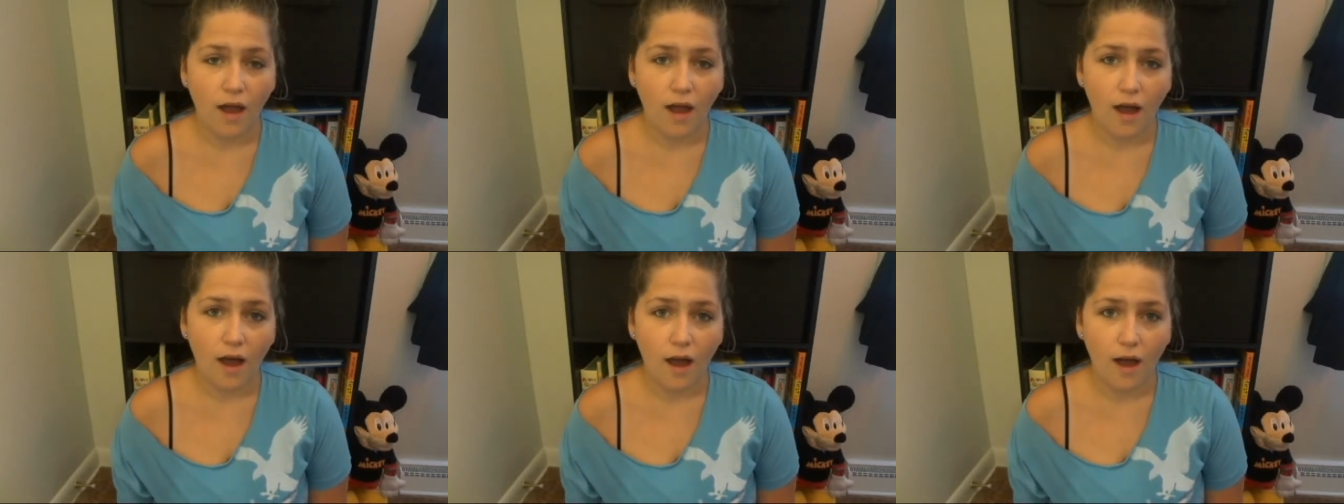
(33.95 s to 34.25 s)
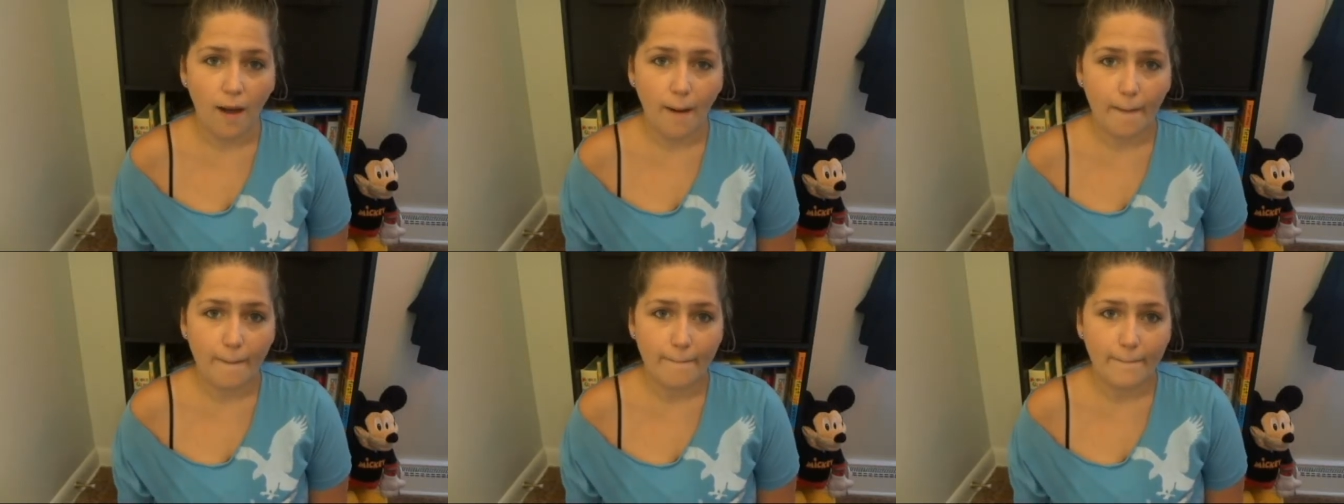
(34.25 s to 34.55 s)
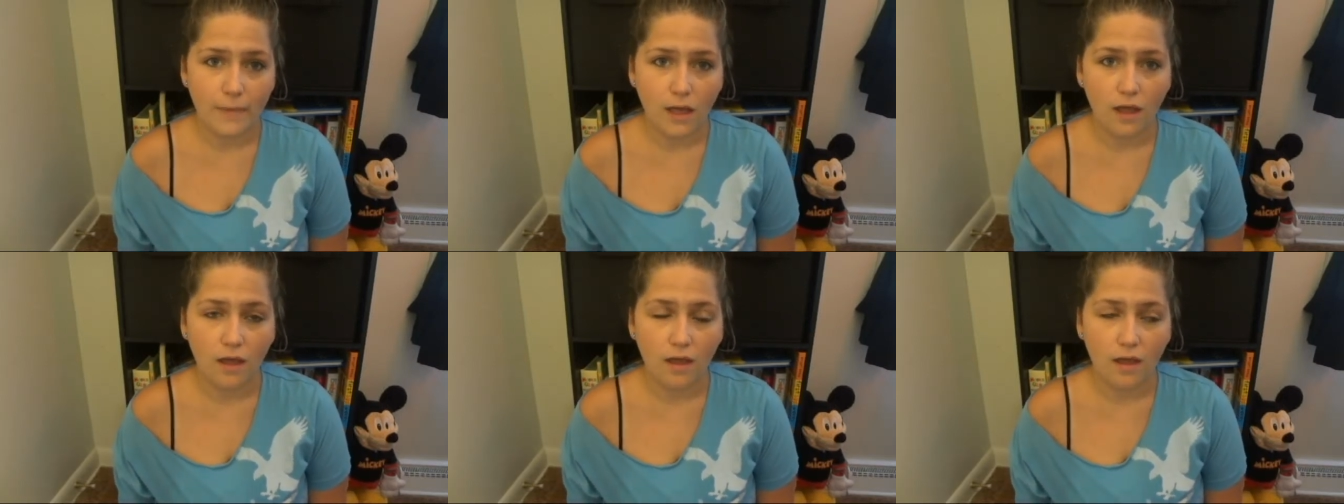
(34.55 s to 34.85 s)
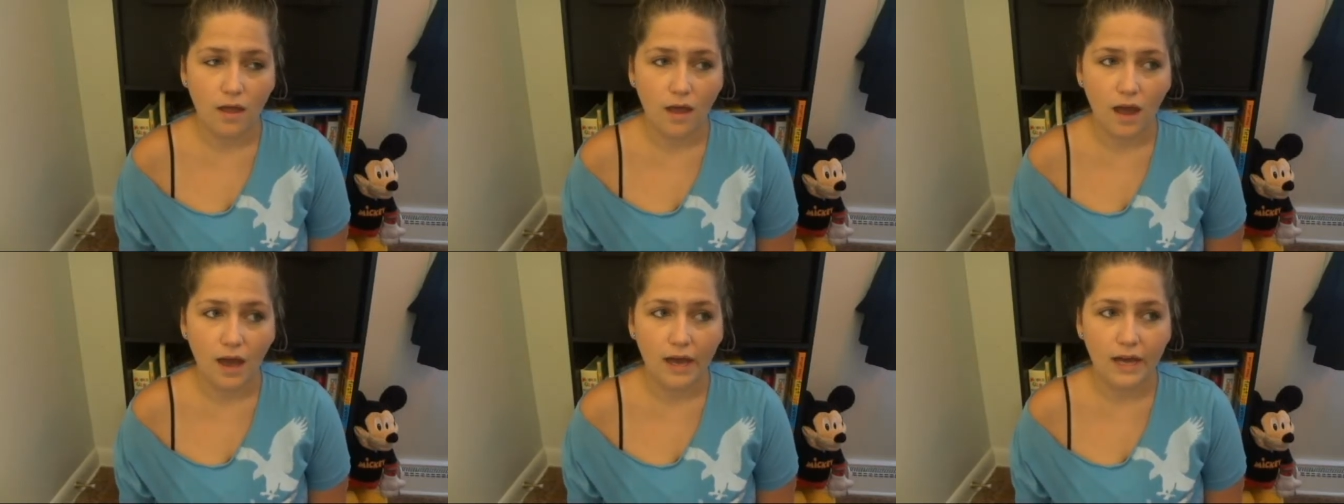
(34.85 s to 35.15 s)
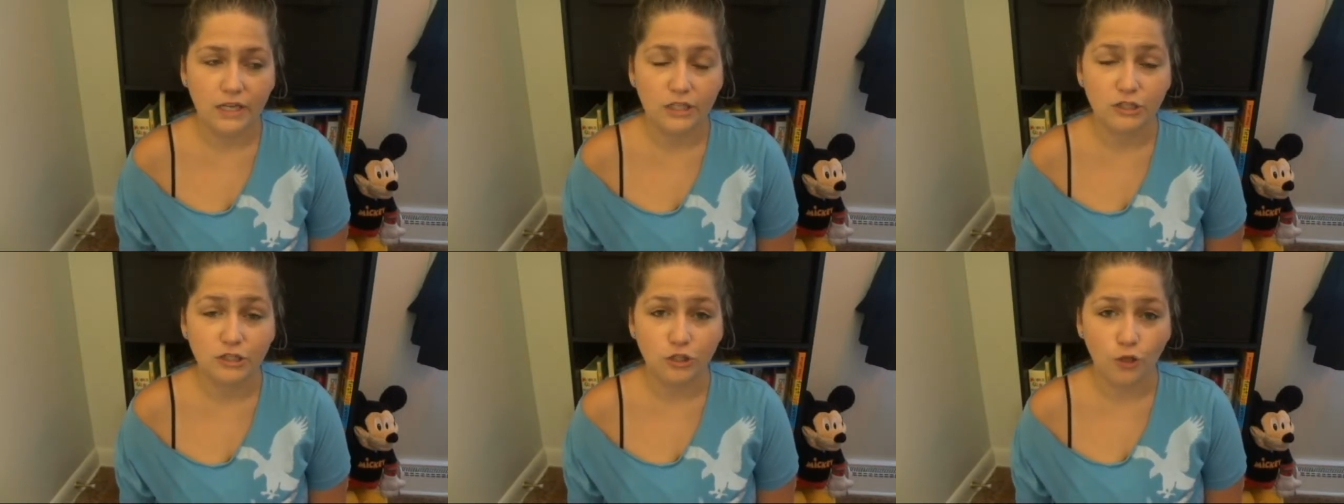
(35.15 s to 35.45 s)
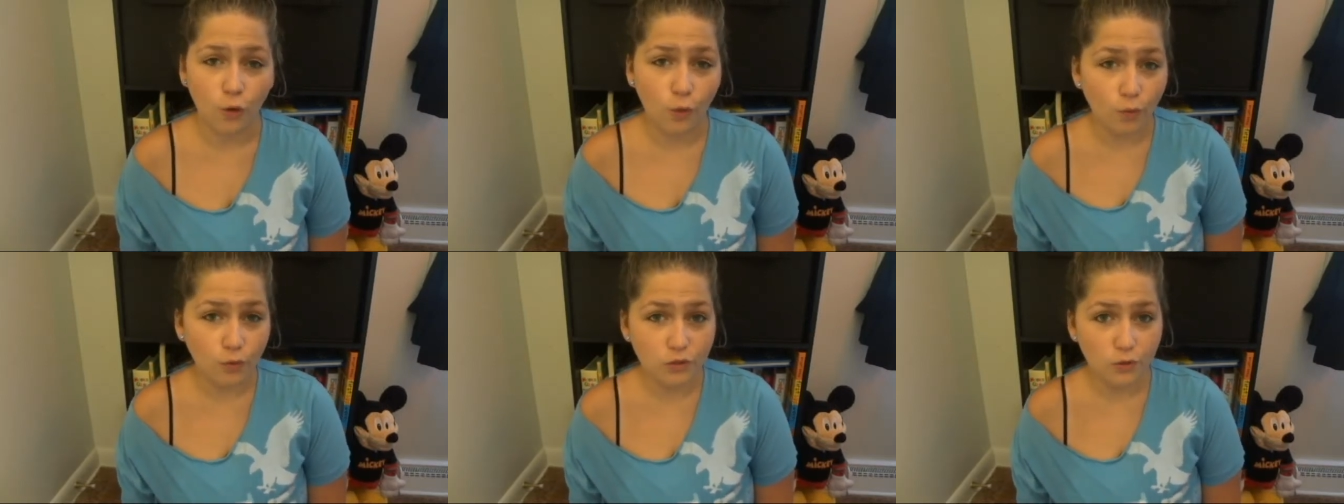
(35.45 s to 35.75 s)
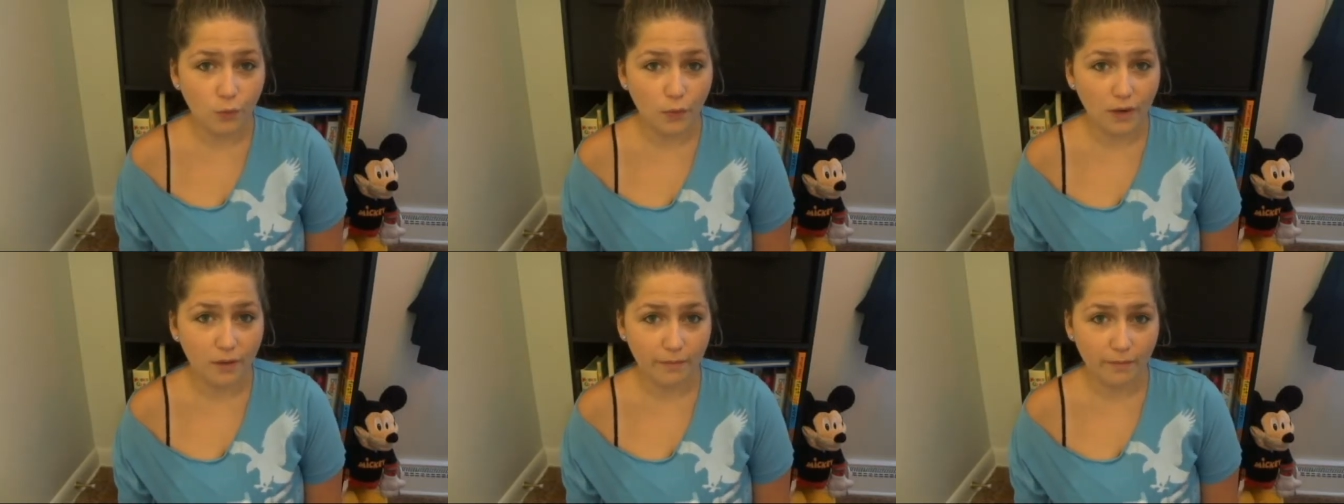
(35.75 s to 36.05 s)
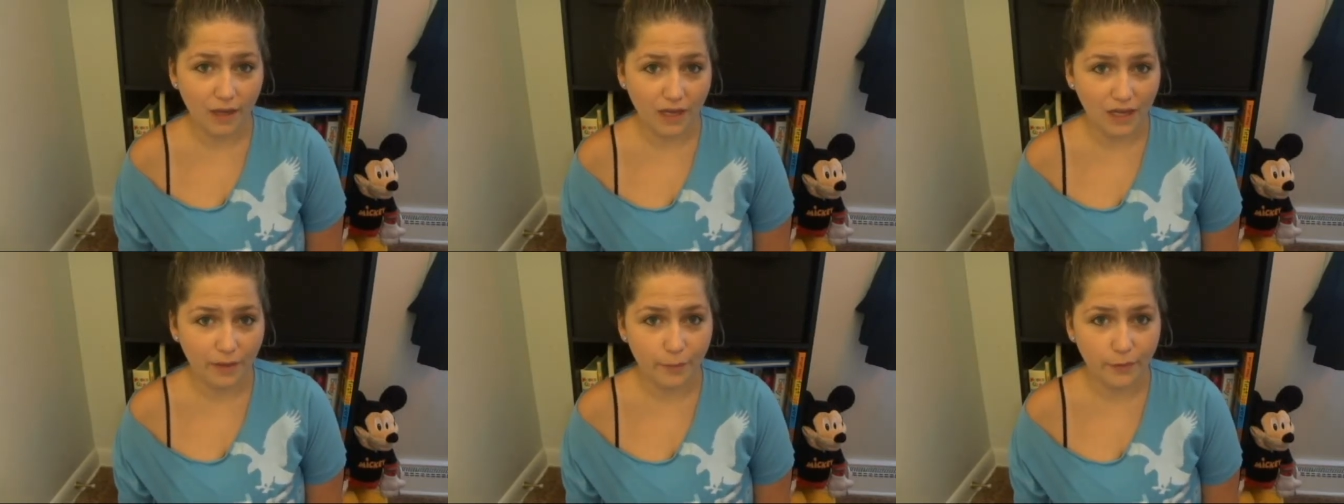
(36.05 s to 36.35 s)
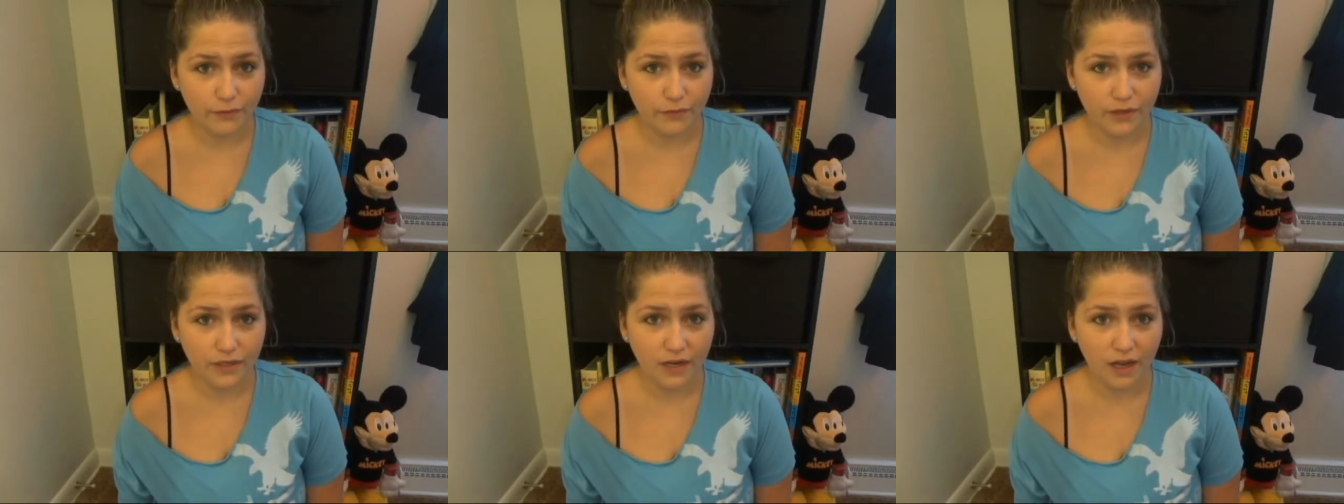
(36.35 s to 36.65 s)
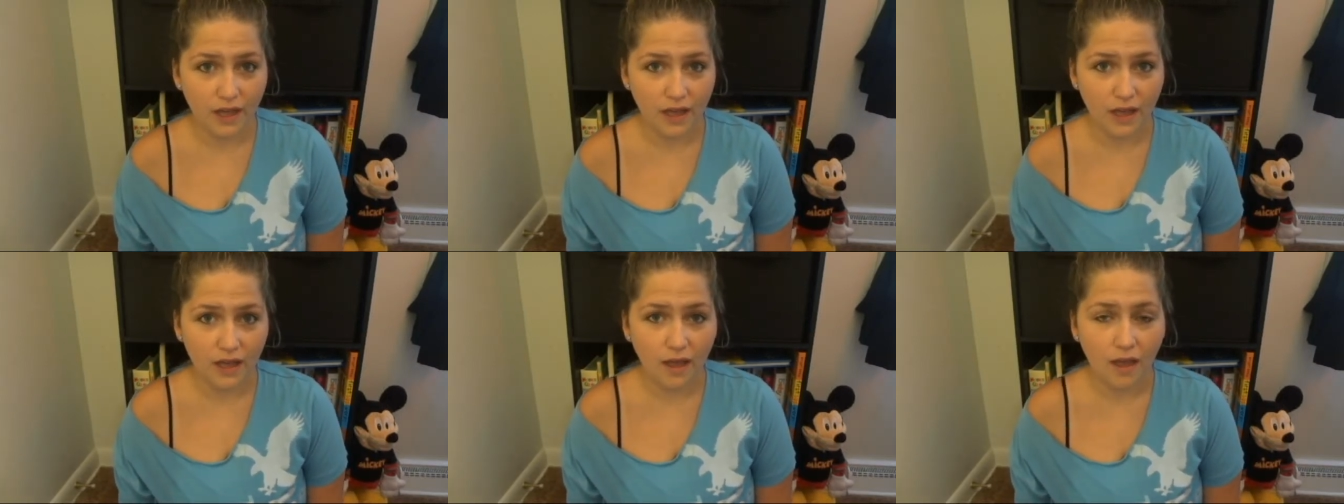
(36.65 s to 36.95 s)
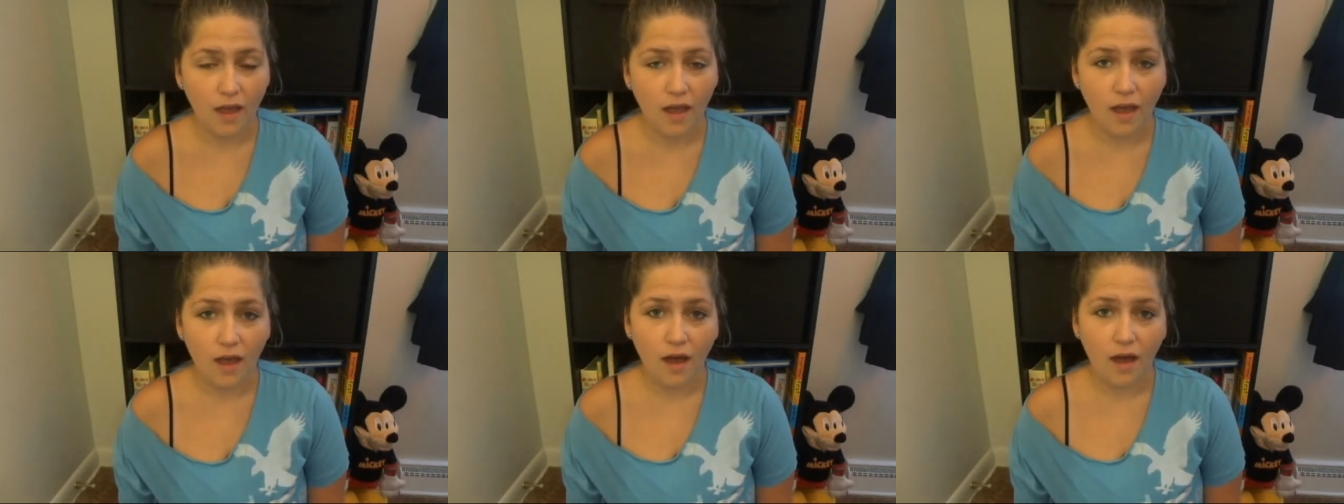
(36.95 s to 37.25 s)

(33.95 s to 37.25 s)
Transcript: I don't wear makeup every day.